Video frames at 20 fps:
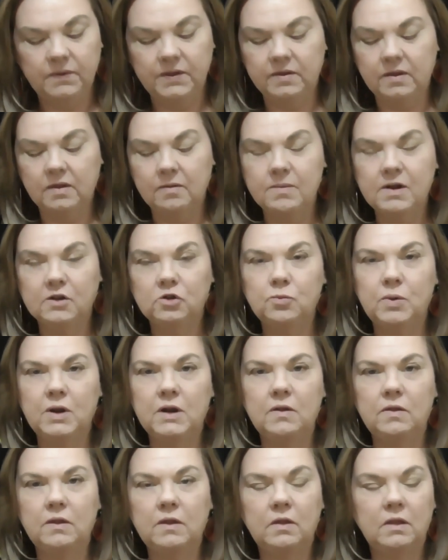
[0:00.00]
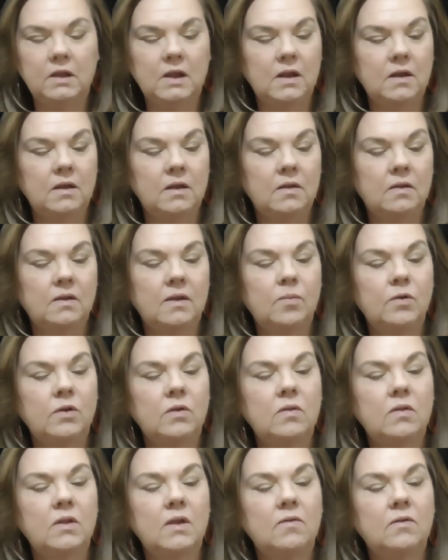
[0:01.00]
This is much better than the
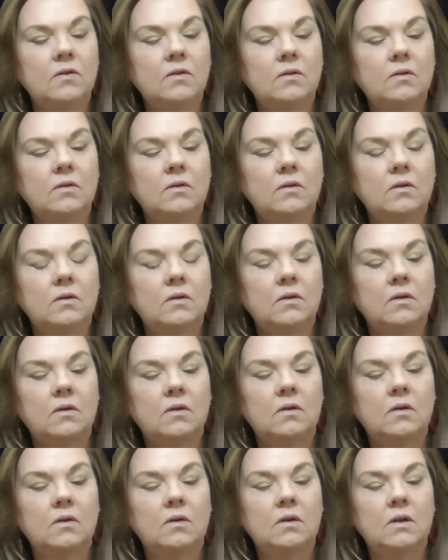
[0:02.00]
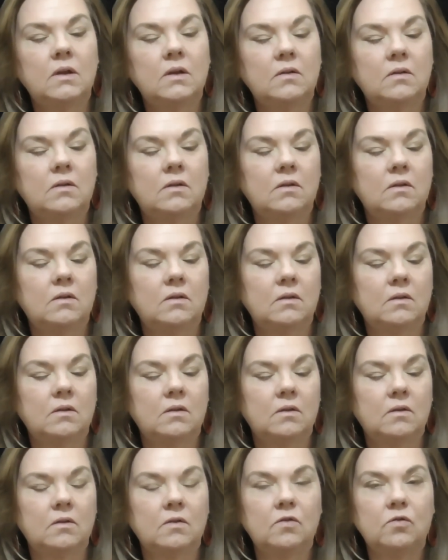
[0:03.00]
W7. It's
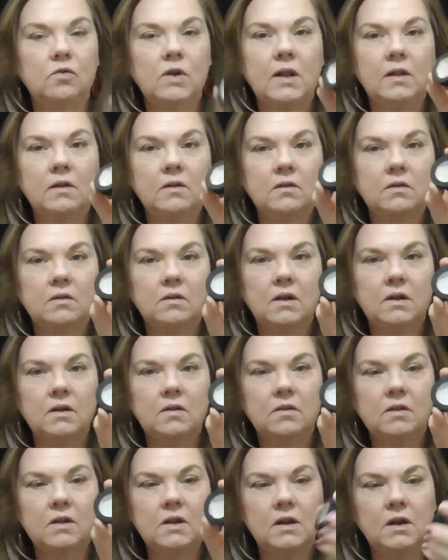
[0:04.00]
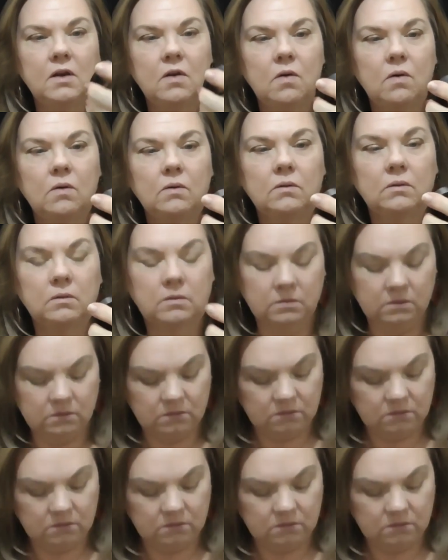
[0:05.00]
Australis and it's nearly gone.